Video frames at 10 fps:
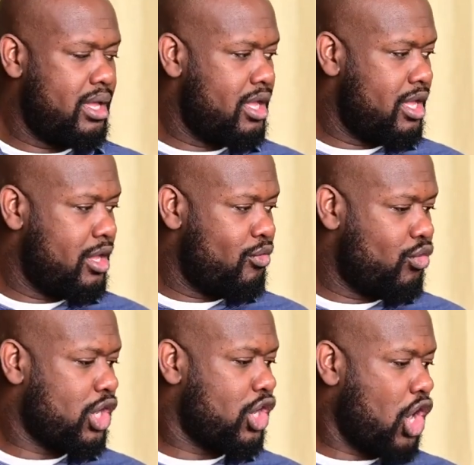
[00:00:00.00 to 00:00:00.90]

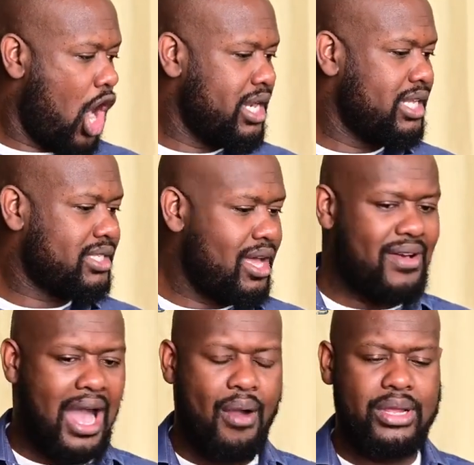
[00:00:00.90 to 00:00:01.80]
regardless of
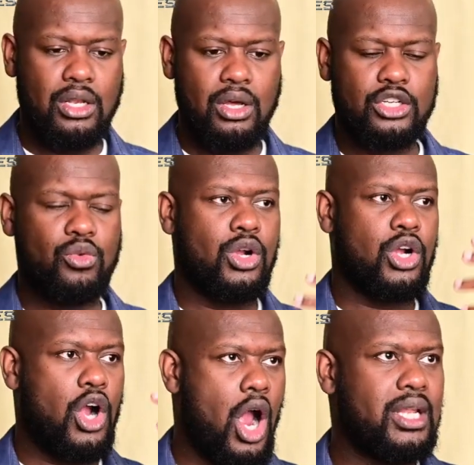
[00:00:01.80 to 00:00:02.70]
how he looked,
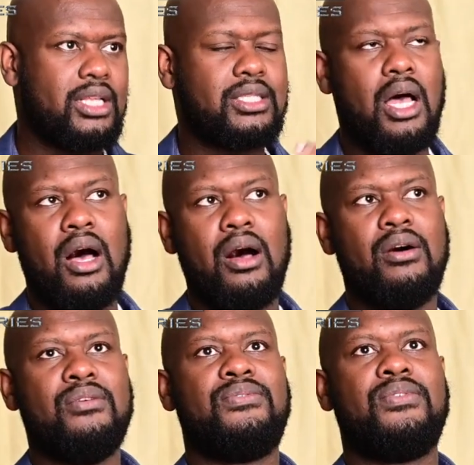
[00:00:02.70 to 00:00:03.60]
regardless
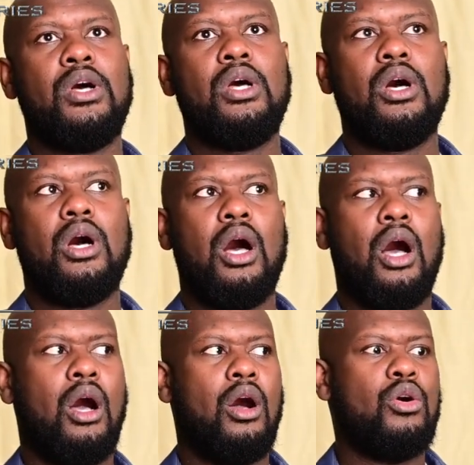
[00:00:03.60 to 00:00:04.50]
of
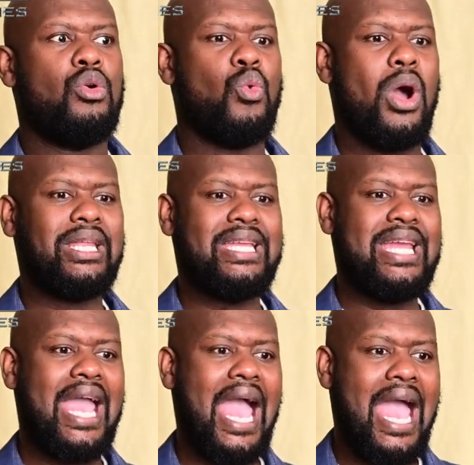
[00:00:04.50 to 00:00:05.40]
uh, what he
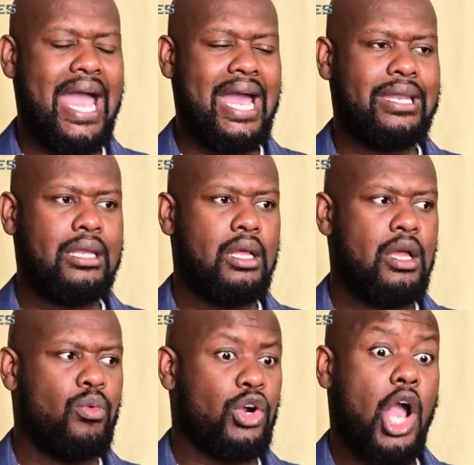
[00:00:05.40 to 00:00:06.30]
had,
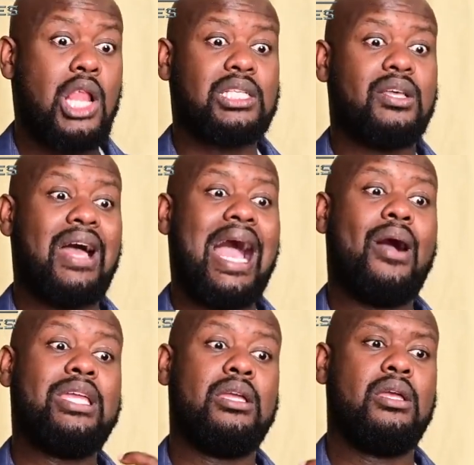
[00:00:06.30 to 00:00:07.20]
regardless of how
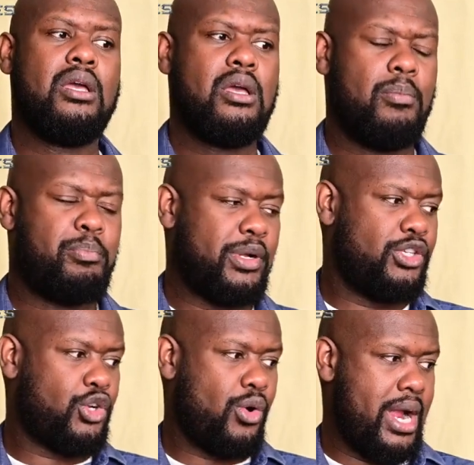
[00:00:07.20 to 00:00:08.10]
he
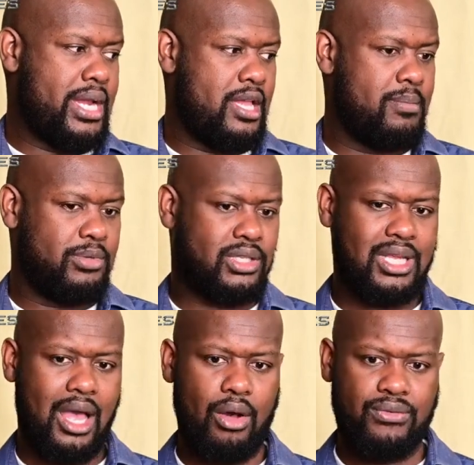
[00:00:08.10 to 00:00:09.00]
portrayed
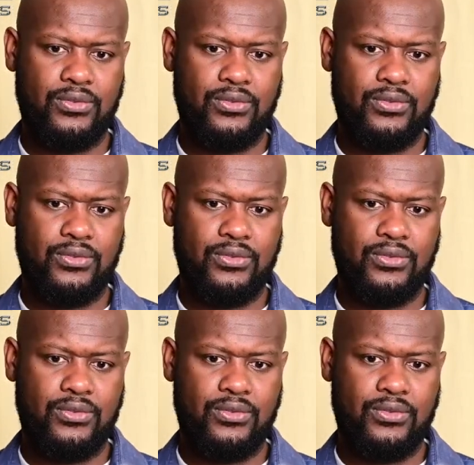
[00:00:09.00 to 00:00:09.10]
himself,